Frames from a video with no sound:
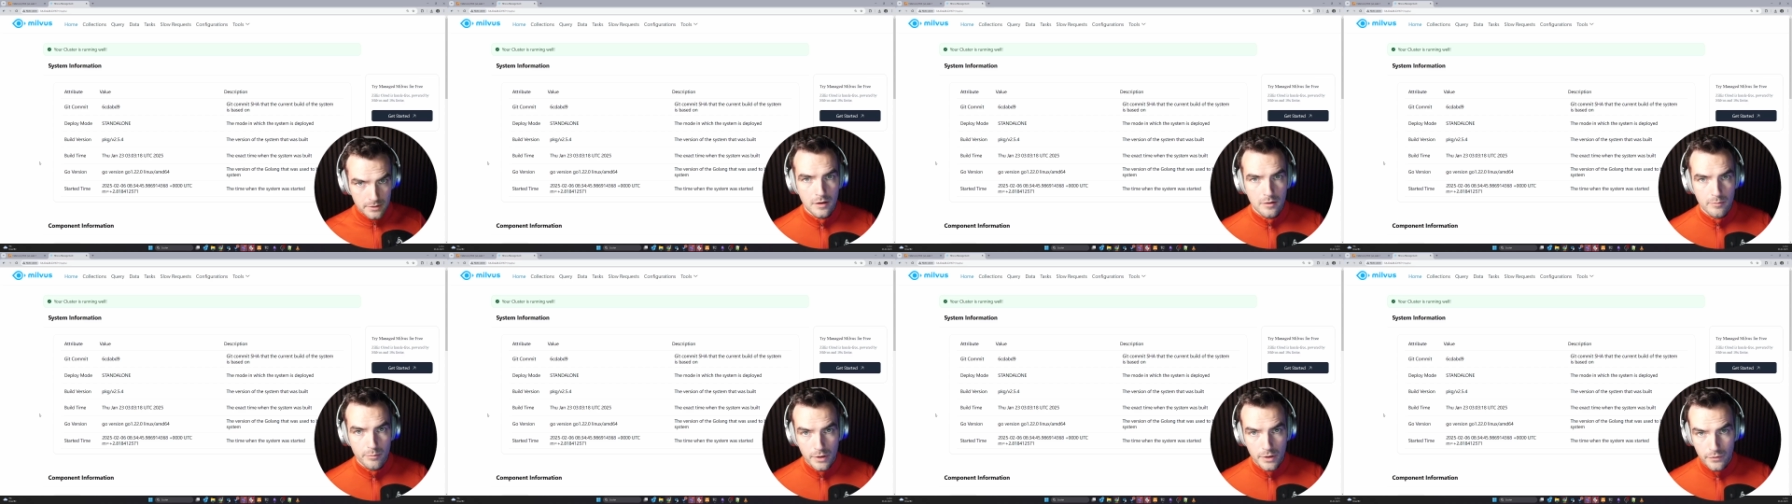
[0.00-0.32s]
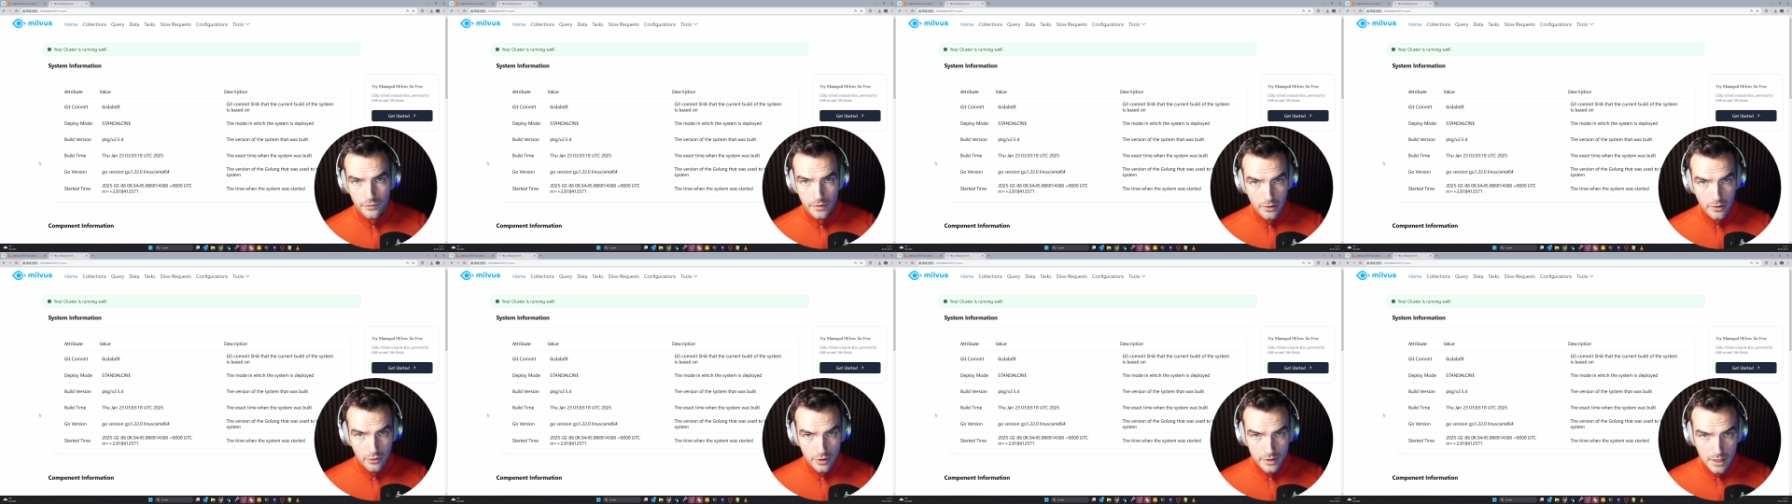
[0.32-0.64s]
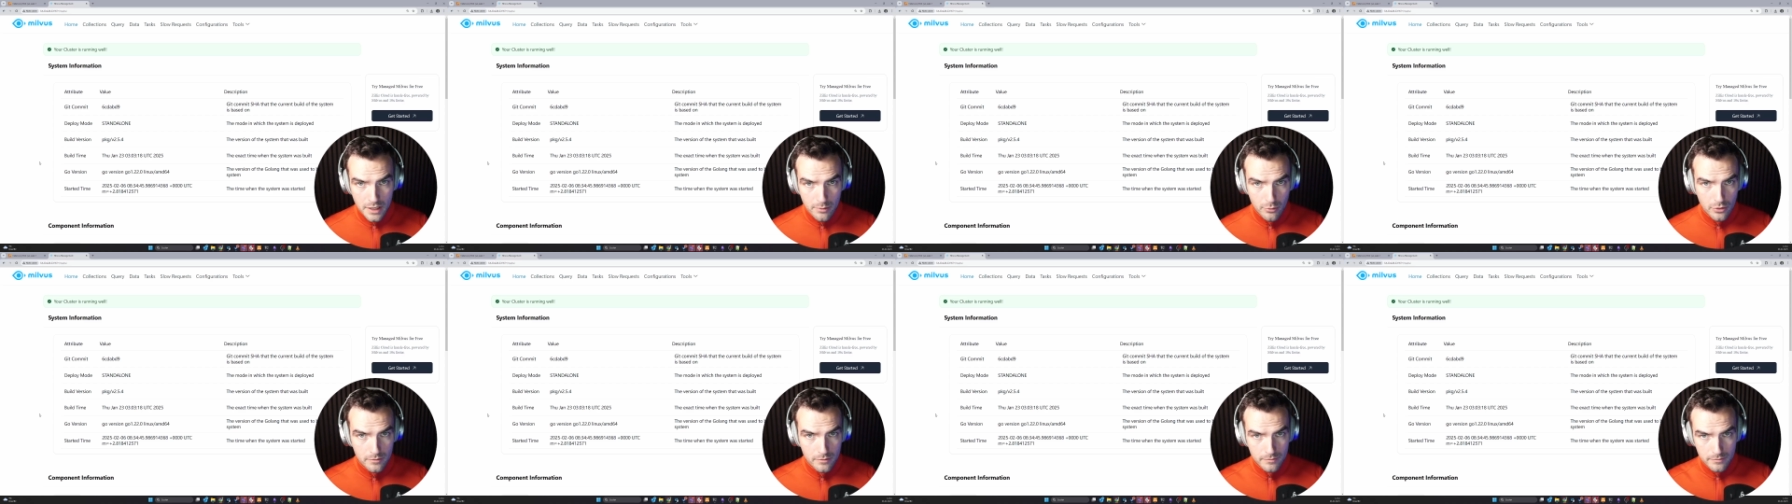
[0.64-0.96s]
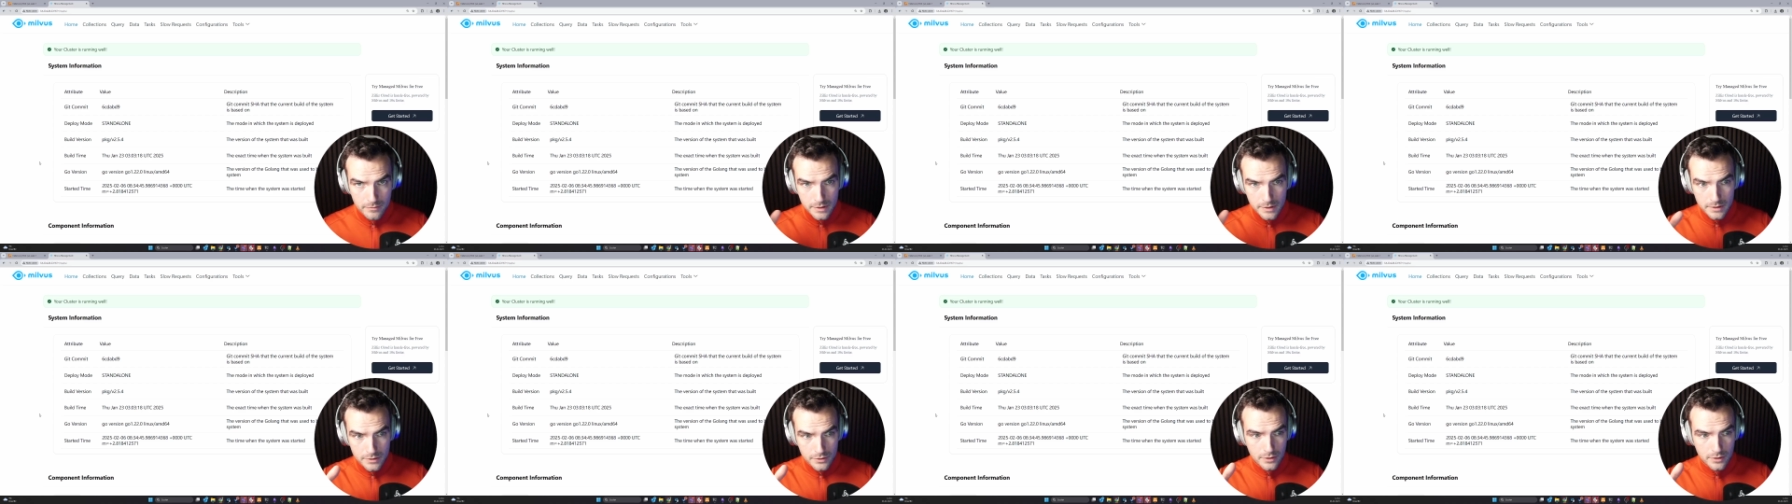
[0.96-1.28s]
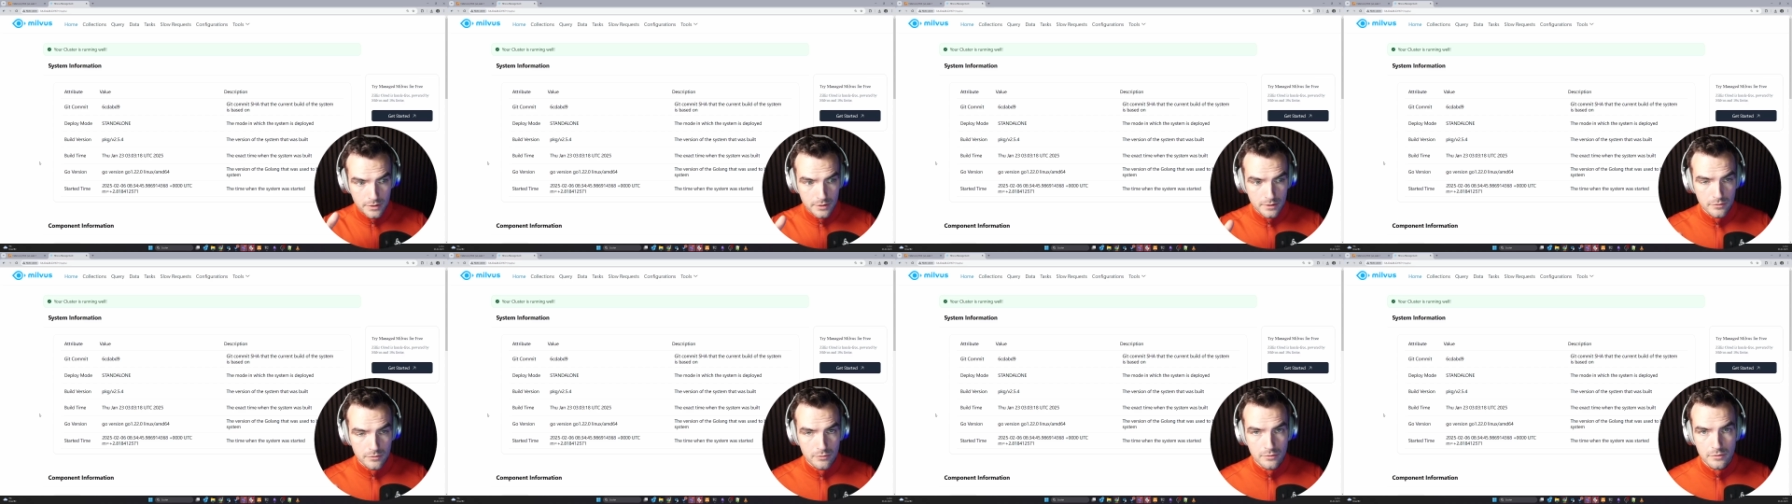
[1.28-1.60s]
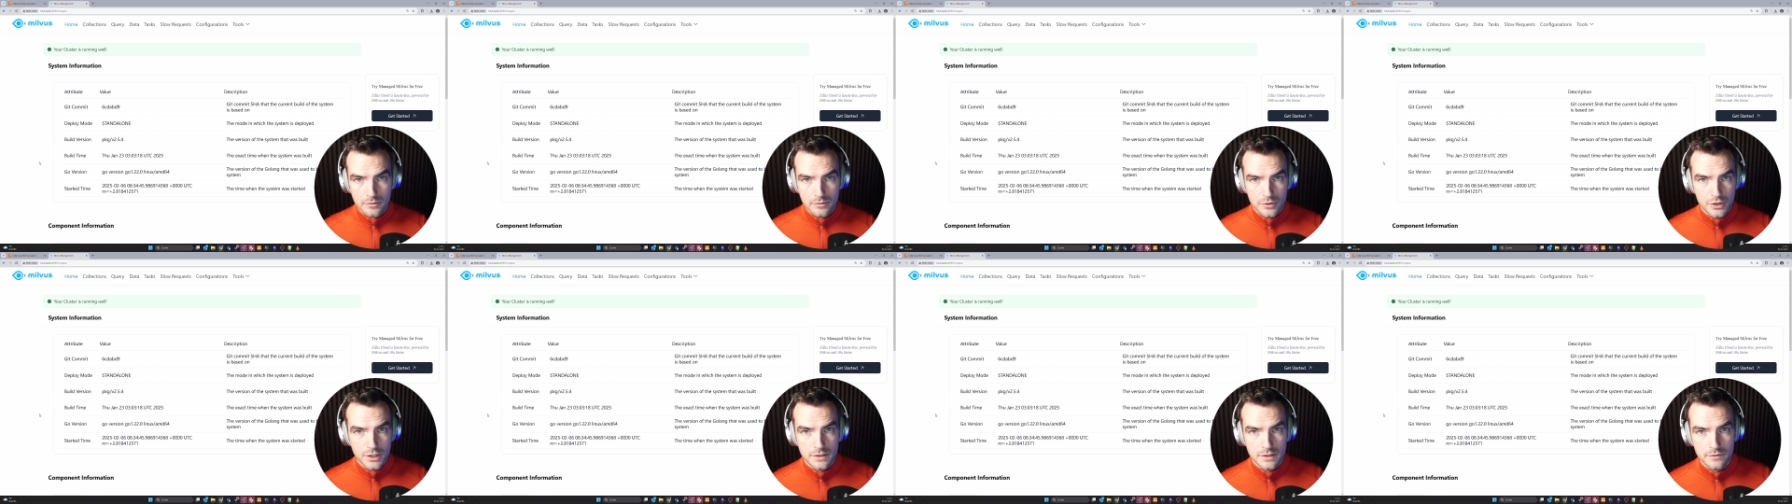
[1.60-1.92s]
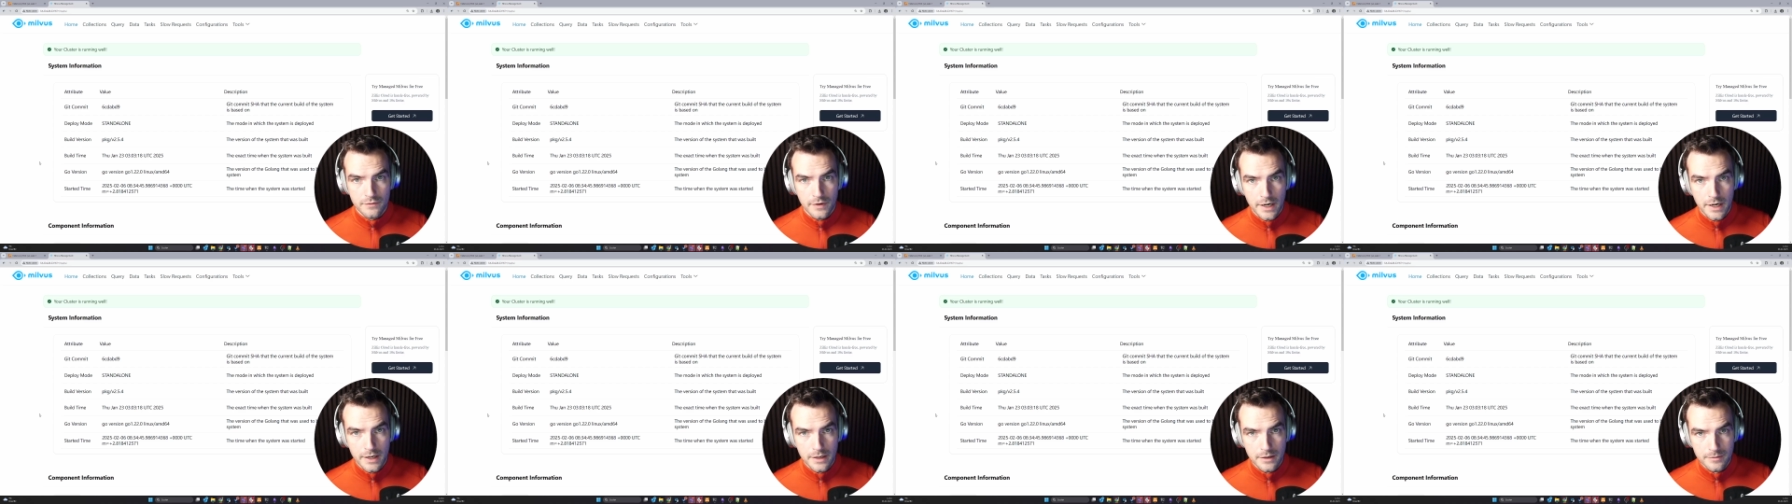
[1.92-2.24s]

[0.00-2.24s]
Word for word: But for our demo, this is going to do just fine.